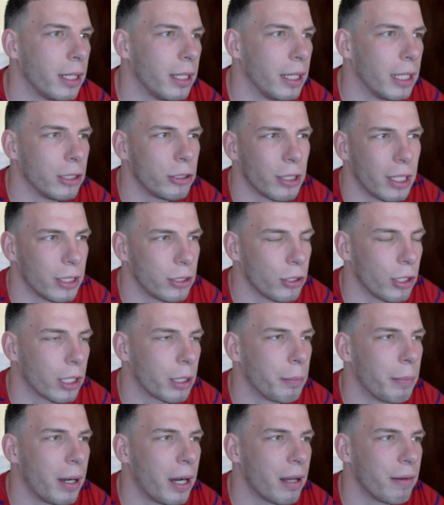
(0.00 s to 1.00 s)
And I tried to
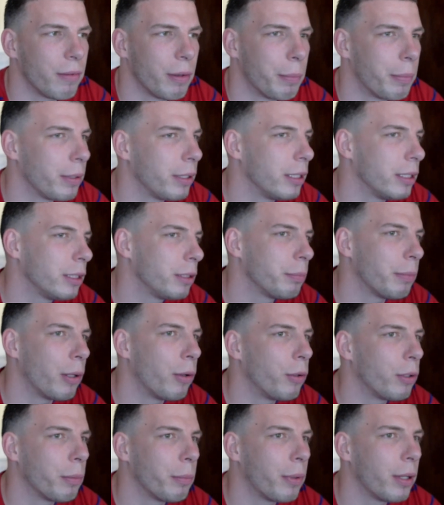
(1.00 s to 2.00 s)
talk him out of it, but this is
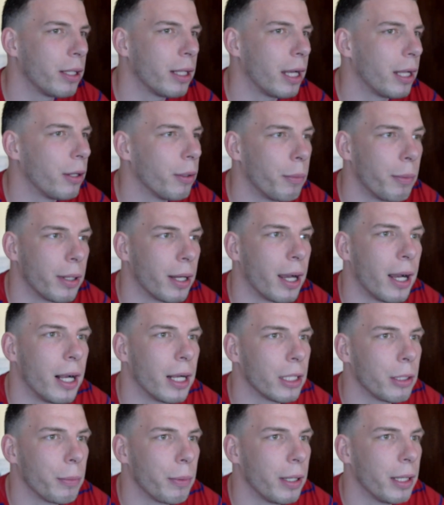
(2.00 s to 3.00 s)
my older brother. I don't want to
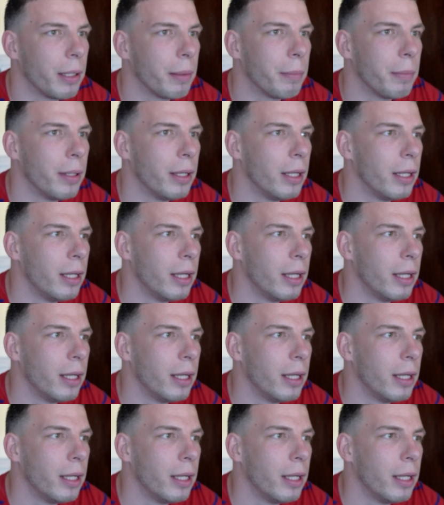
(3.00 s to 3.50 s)
argue with him.